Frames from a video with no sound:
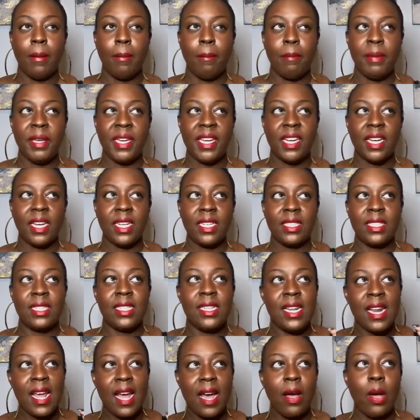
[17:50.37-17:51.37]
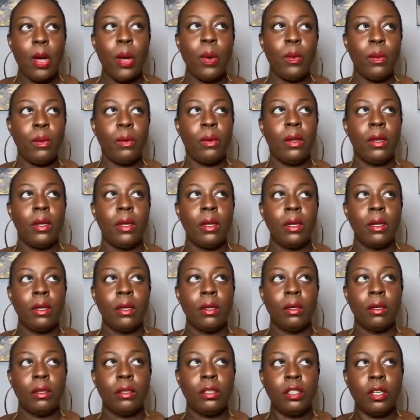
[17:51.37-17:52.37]
because now
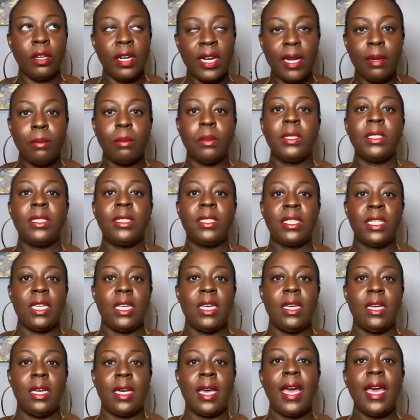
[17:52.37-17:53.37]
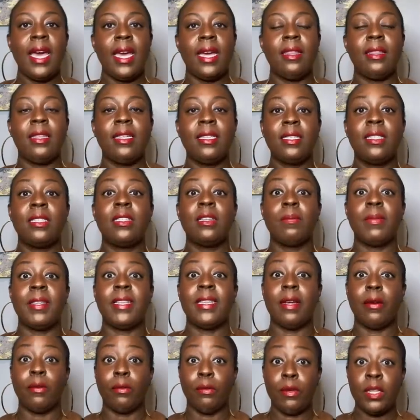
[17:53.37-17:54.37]
you're able to see, hey, this is something
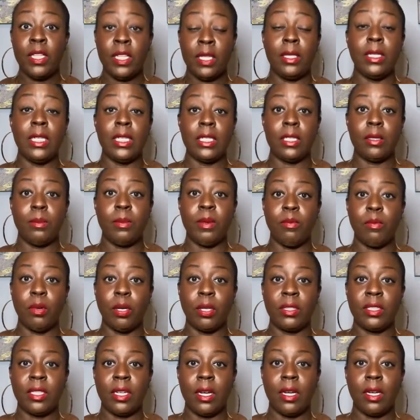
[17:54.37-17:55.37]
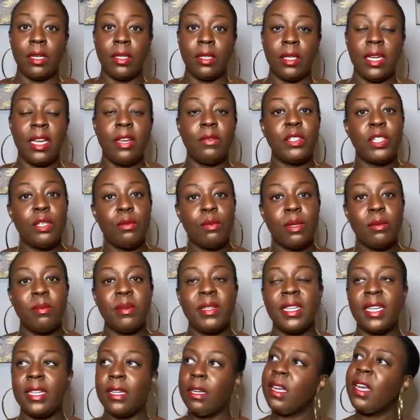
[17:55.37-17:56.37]
that really needs to be worked on. If she would have
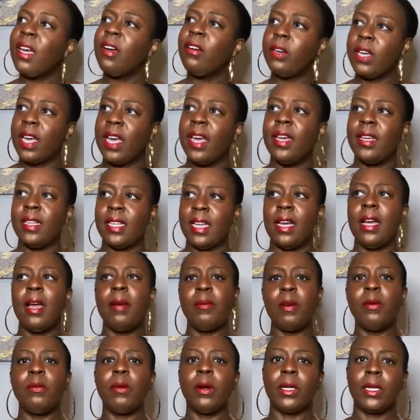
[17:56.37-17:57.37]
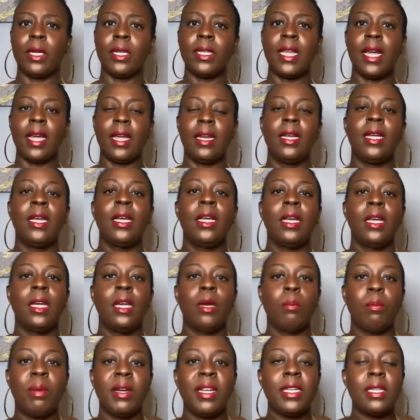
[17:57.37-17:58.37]
been like, yeah, okay, yeah, I'm gonna work on that.
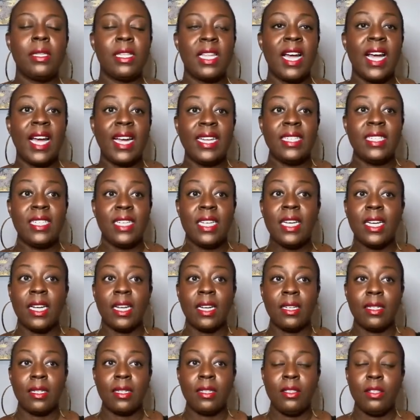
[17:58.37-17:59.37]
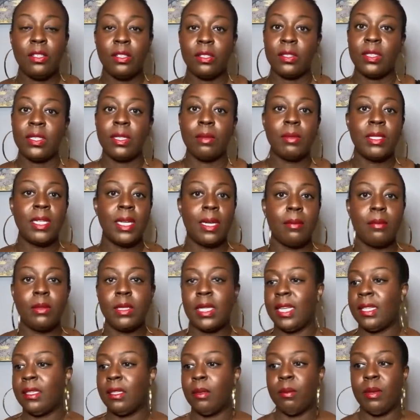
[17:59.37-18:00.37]
But the idea, you know, sometimes
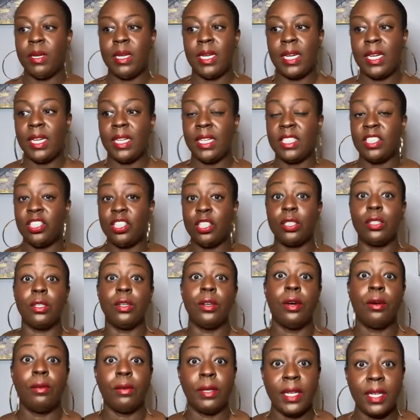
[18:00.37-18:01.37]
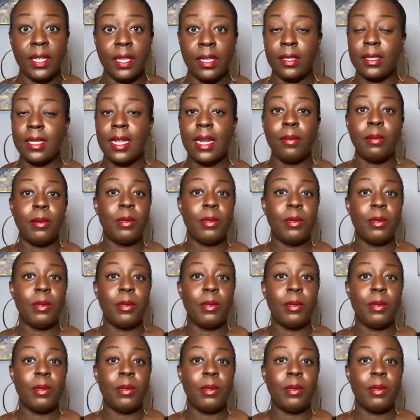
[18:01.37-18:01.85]
like the beginning is just knowing, and a lot of